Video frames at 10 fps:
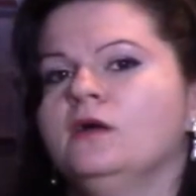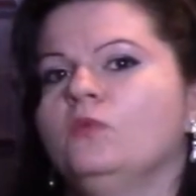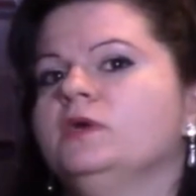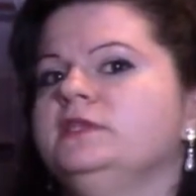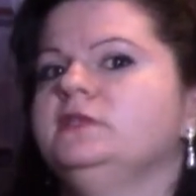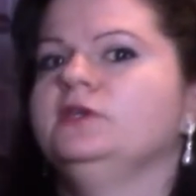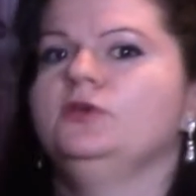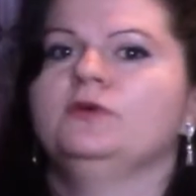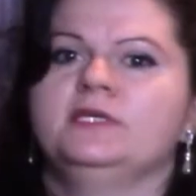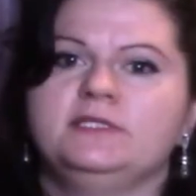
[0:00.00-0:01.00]
What did the
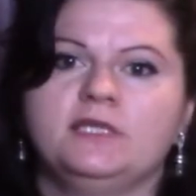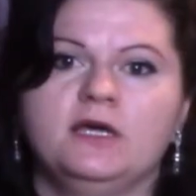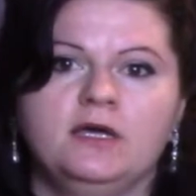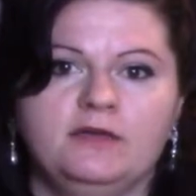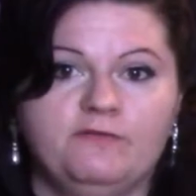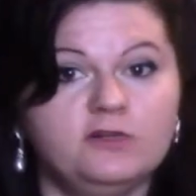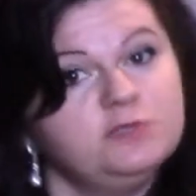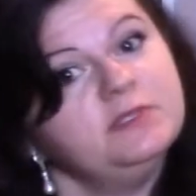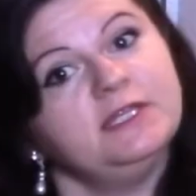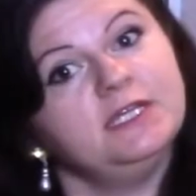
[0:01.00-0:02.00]
US
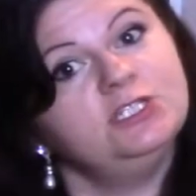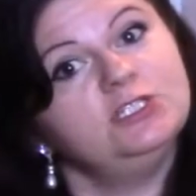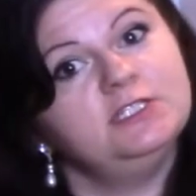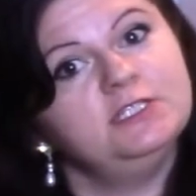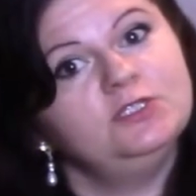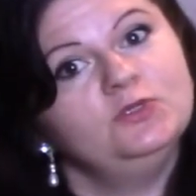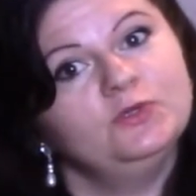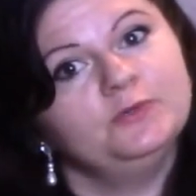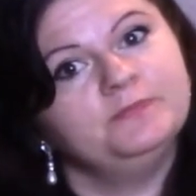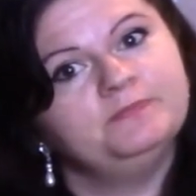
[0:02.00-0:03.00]
enforcement agencies
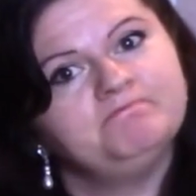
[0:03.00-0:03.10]
do?